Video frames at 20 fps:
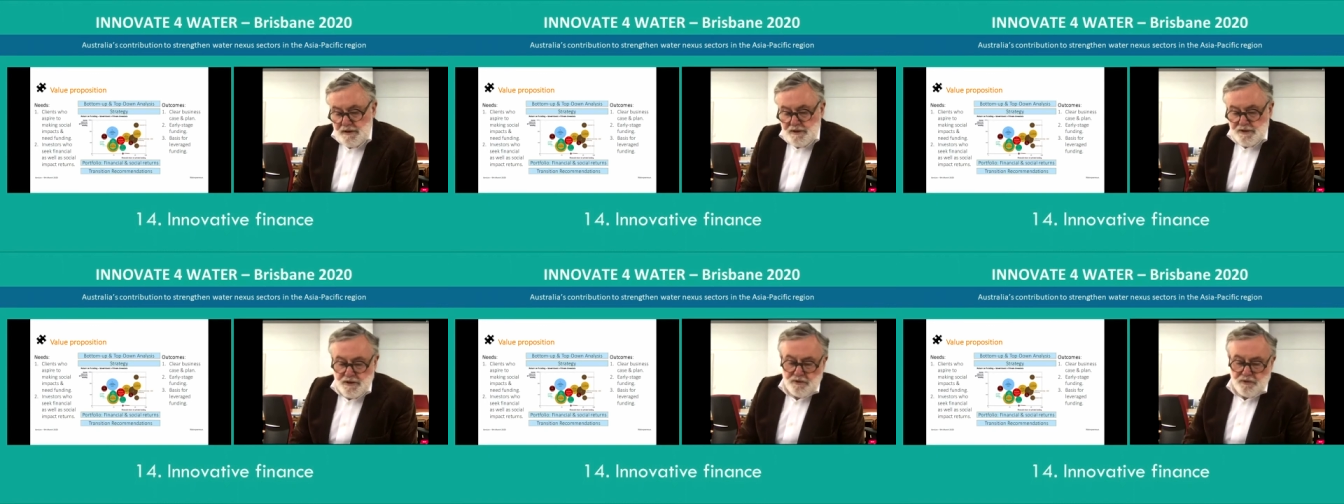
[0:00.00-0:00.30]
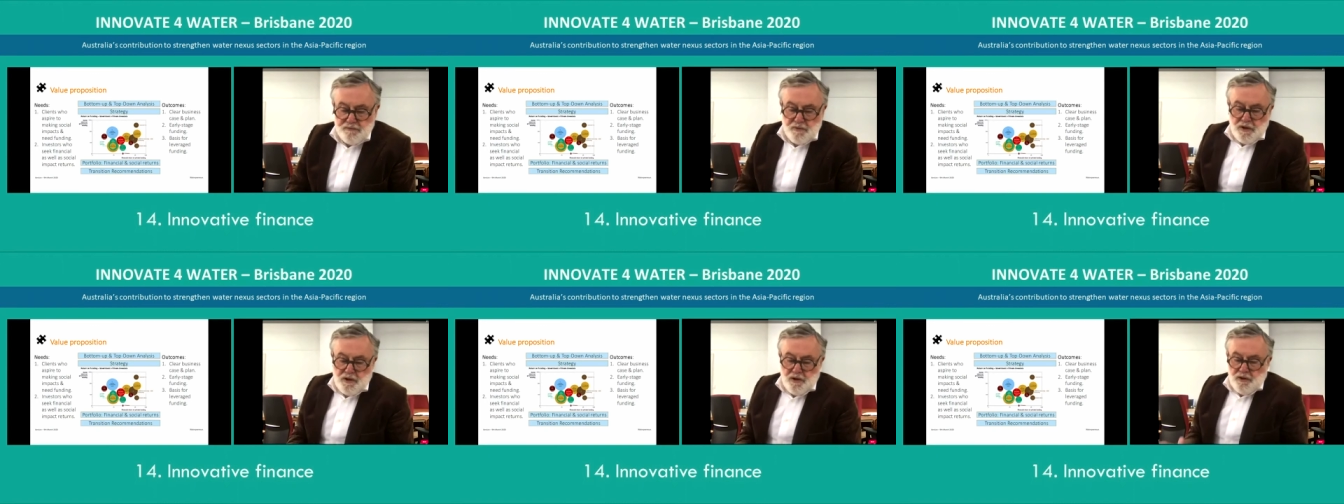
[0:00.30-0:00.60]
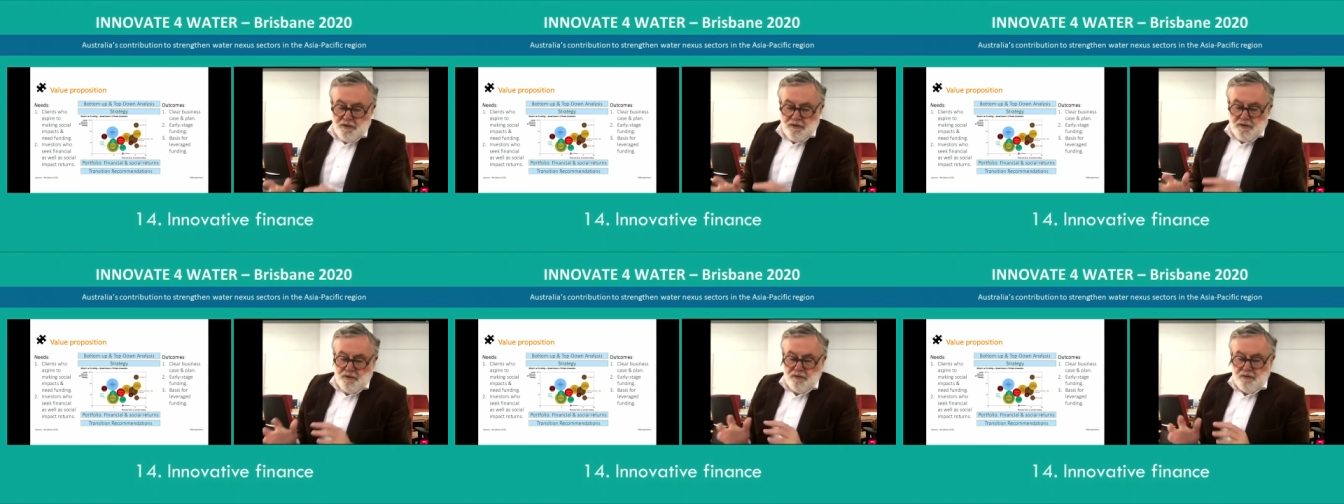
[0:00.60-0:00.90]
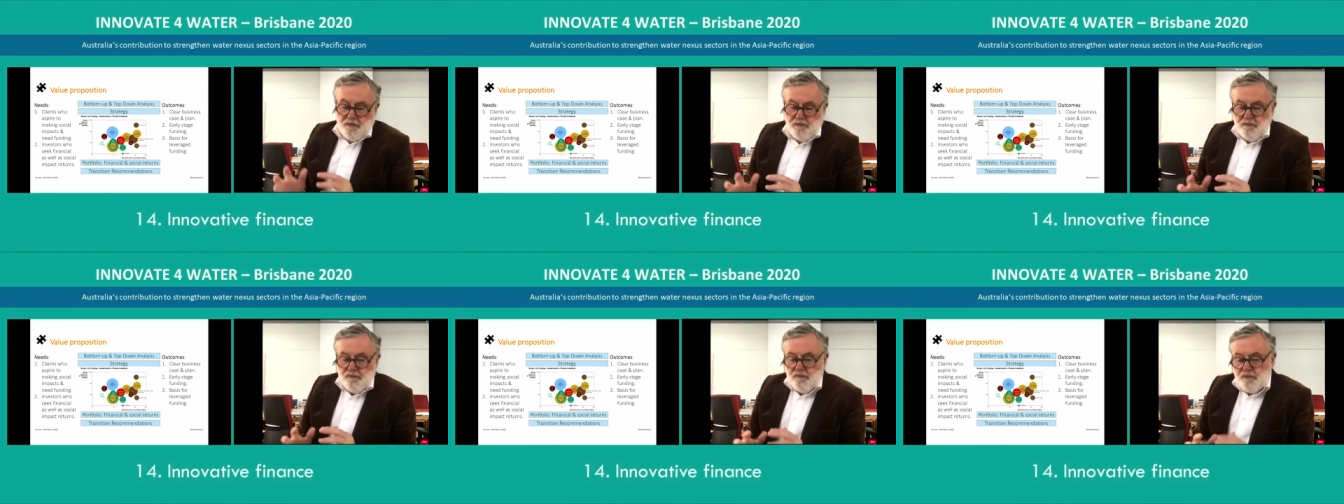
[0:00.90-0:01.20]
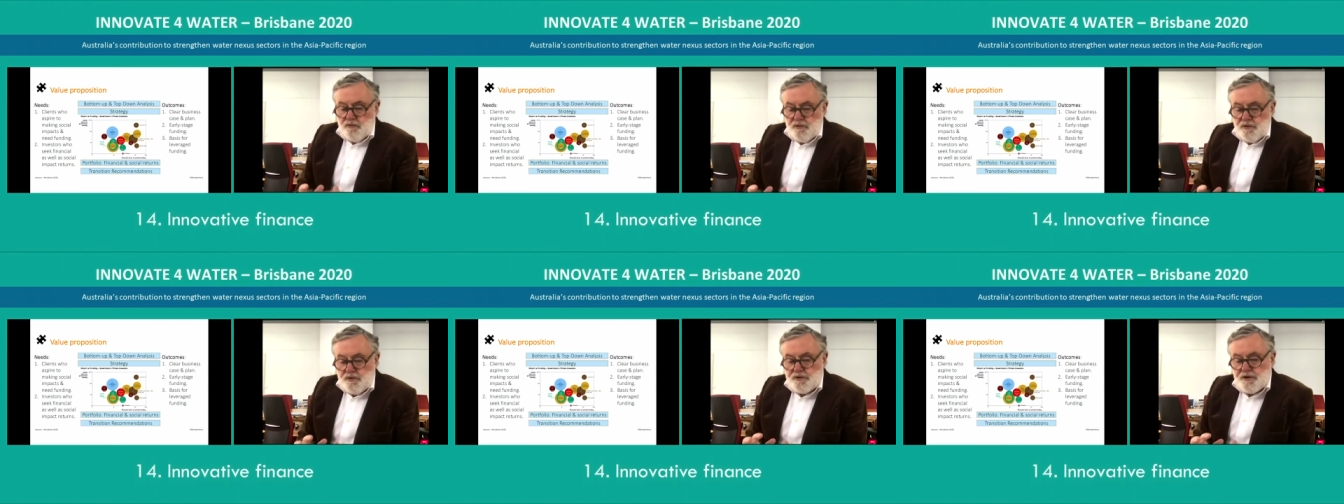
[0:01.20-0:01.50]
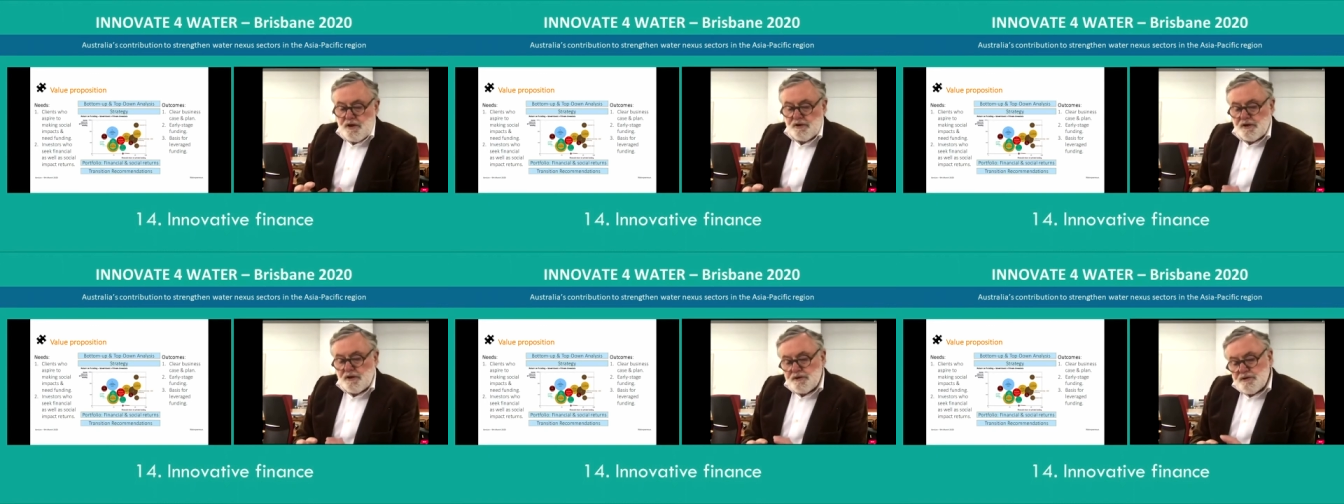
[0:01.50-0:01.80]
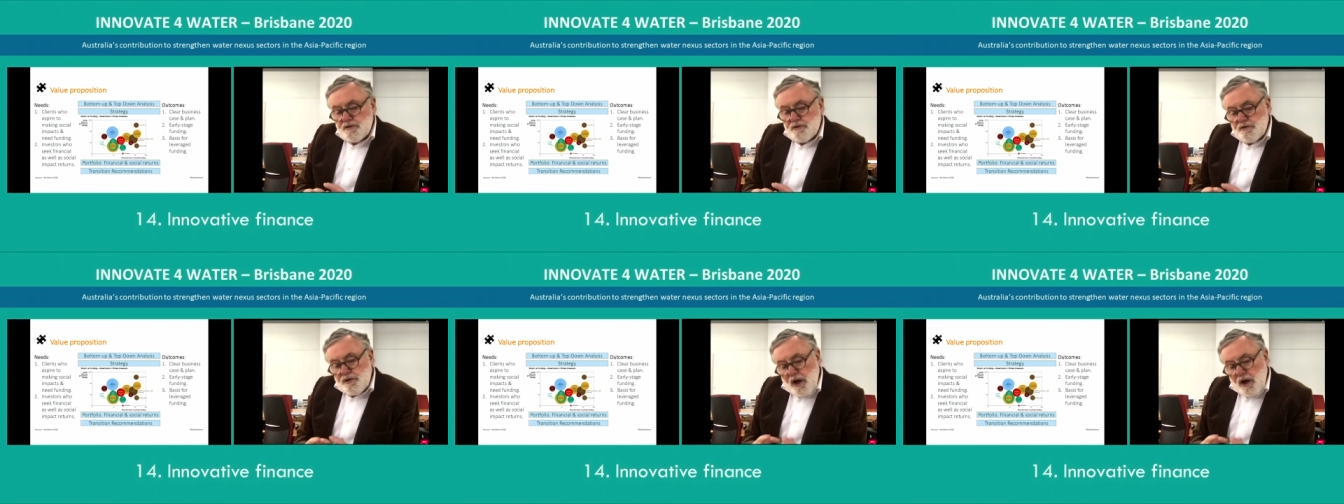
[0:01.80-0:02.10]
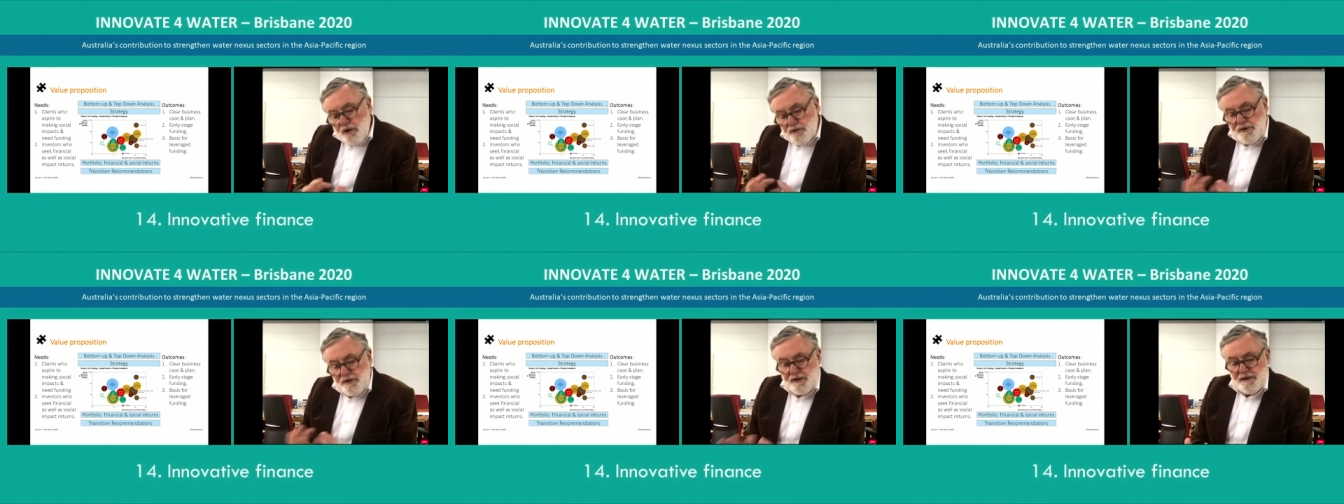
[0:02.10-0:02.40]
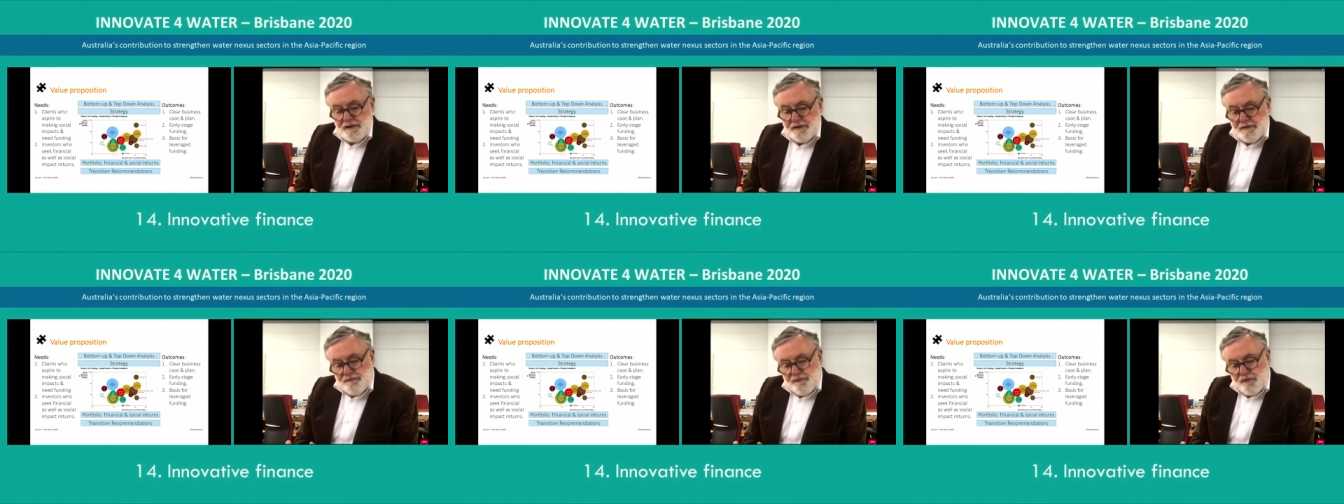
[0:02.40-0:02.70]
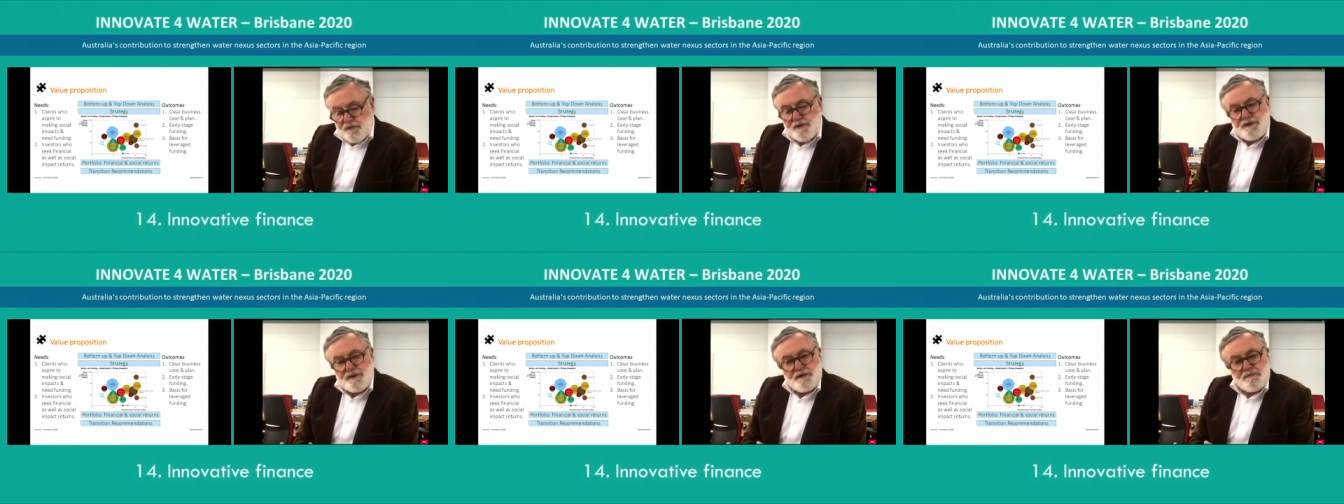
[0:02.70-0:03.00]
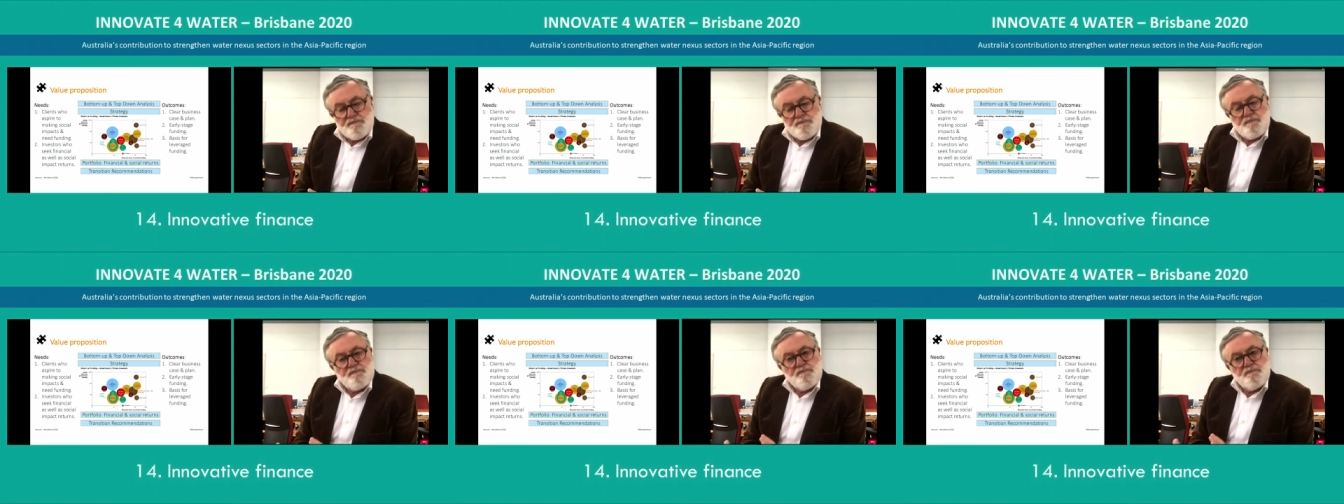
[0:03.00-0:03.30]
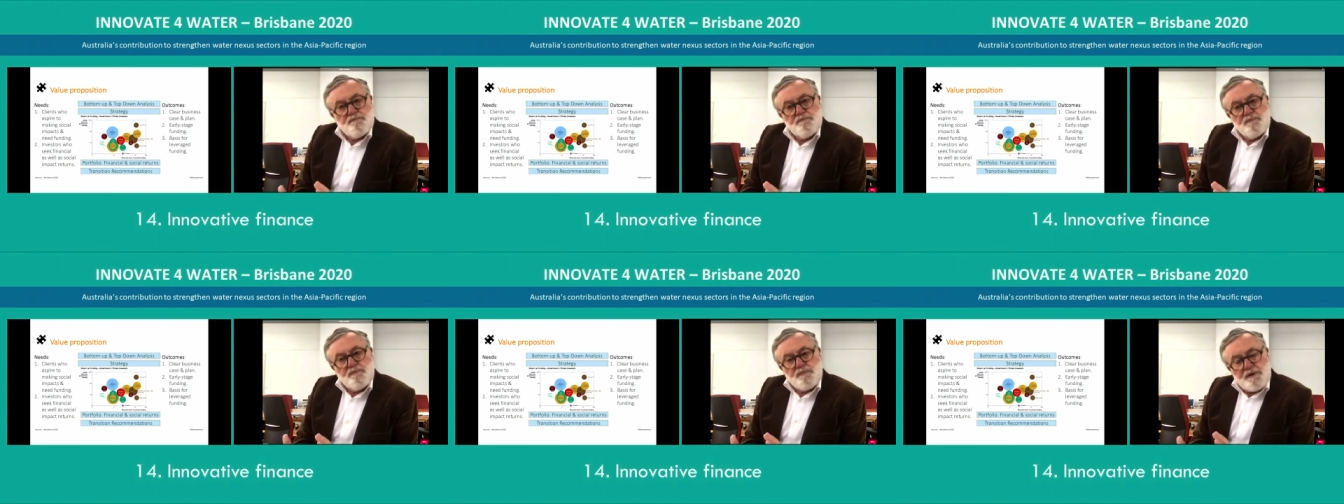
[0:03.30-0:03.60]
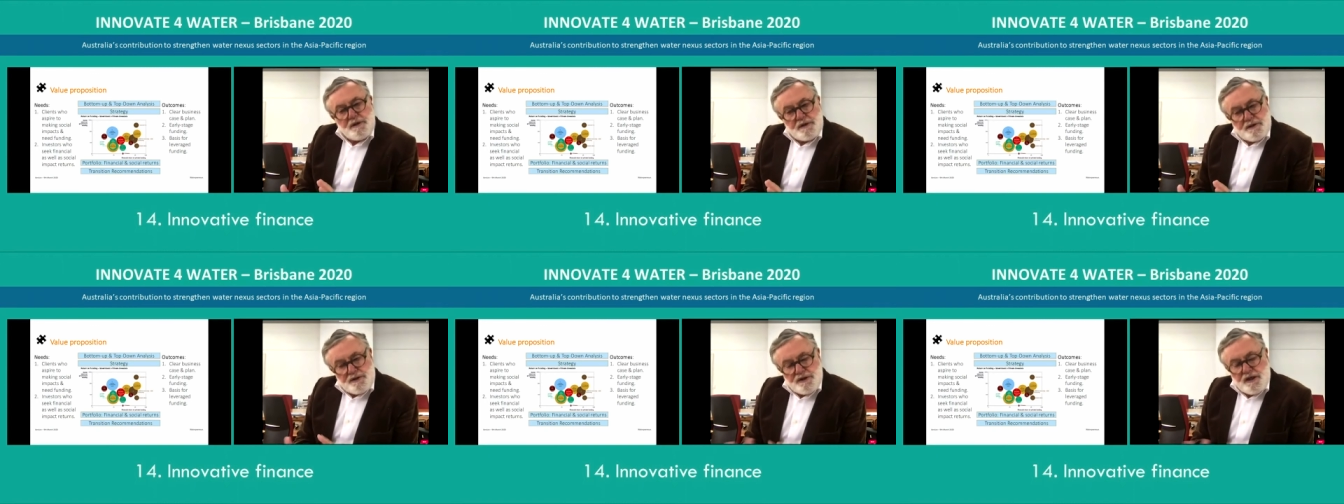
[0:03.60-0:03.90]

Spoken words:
So so there's no need for us to, in